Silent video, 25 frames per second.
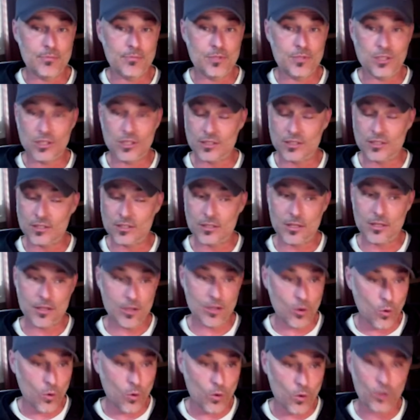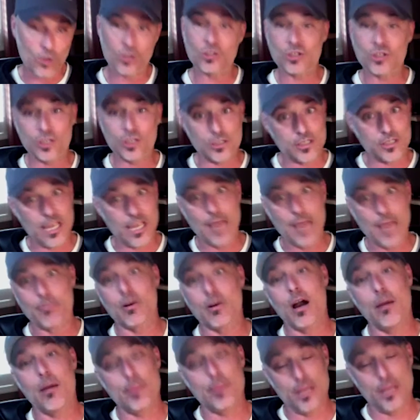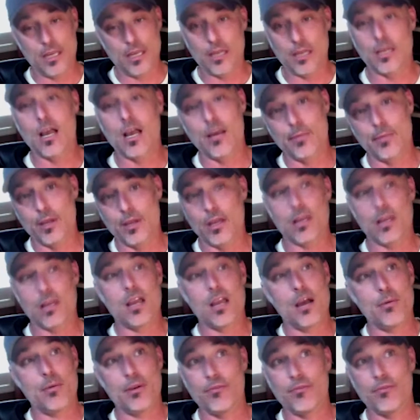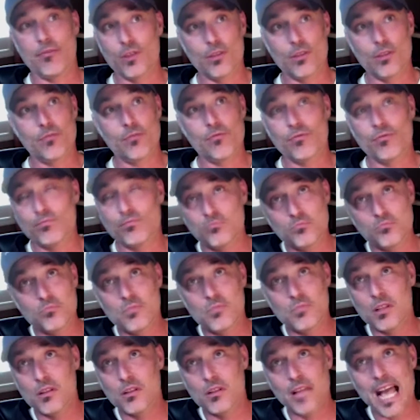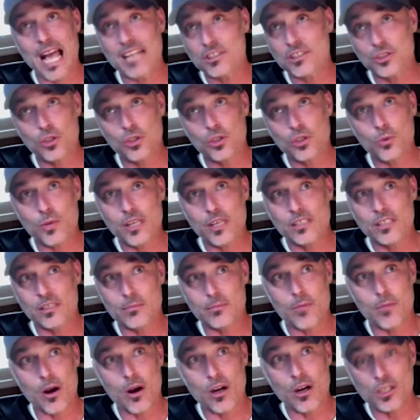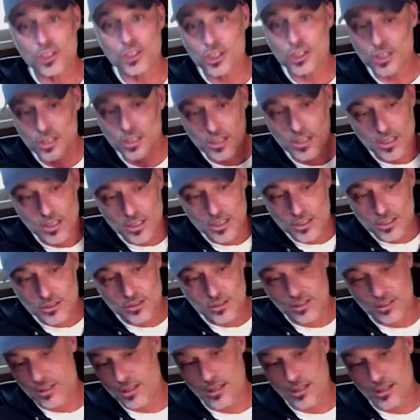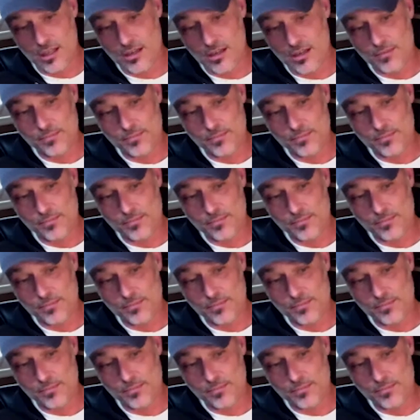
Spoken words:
Just the orders just kept coming and coming and coming. For the last 2 weeks in March to the